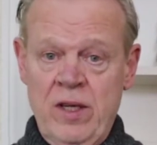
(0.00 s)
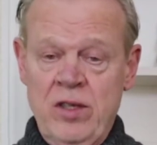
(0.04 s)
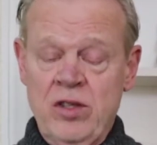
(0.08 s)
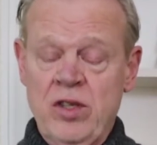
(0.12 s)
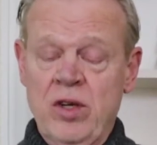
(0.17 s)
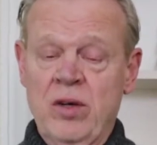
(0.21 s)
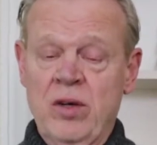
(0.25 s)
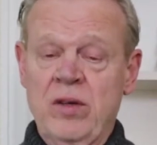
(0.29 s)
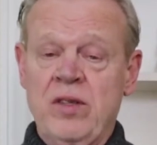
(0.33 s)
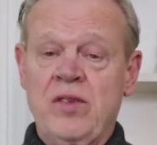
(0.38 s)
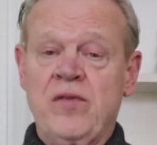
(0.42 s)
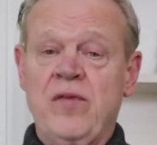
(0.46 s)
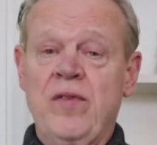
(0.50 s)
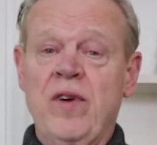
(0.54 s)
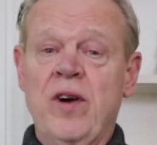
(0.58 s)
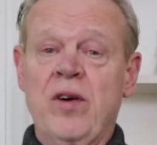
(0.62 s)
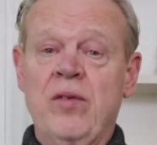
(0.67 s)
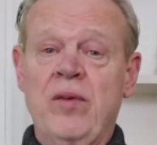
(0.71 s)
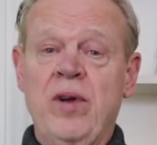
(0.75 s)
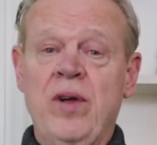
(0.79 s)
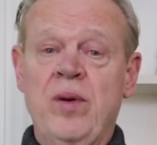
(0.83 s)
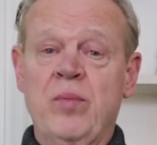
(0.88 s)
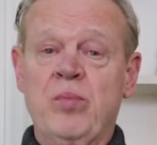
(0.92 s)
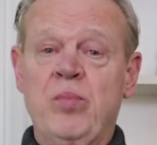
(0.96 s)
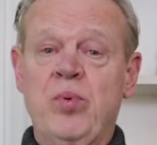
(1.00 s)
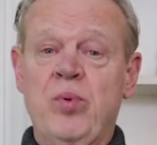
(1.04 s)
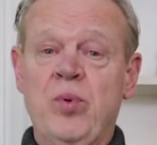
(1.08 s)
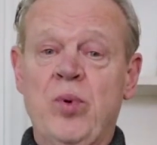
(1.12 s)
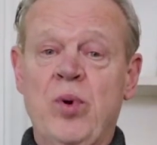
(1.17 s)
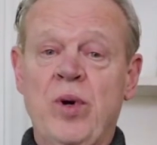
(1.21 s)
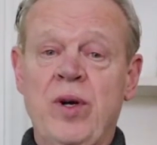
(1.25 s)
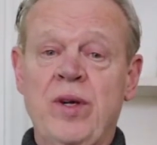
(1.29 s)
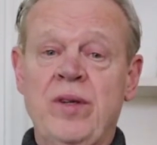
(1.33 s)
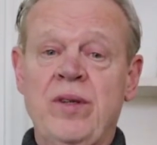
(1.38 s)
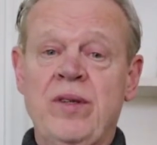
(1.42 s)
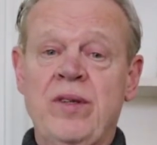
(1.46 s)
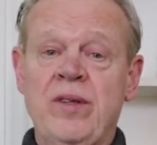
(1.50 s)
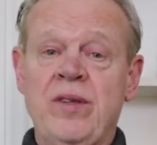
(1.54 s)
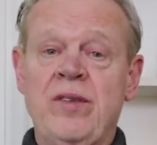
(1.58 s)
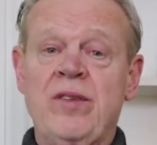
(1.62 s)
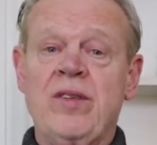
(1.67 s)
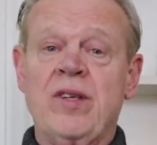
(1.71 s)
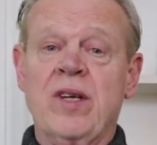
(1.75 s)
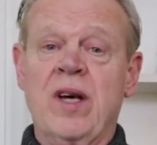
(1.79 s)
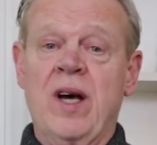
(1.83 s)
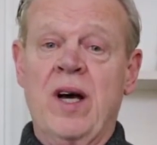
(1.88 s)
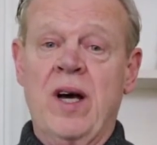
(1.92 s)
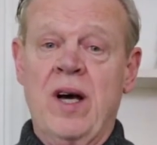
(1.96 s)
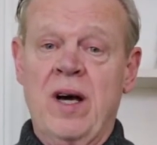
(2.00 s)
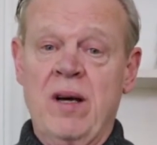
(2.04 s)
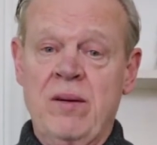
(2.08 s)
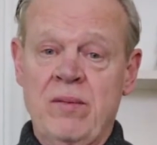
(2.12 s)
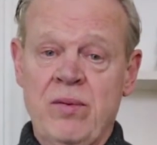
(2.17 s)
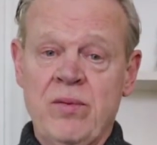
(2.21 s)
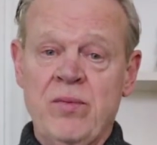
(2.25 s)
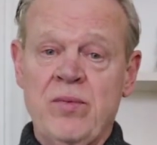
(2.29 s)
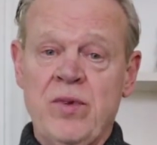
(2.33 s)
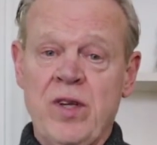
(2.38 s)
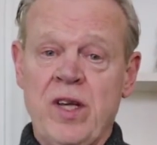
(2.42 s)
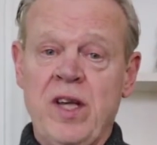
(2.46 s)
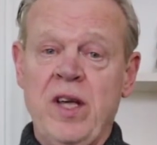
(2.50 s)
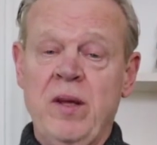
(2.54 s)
so it's very important to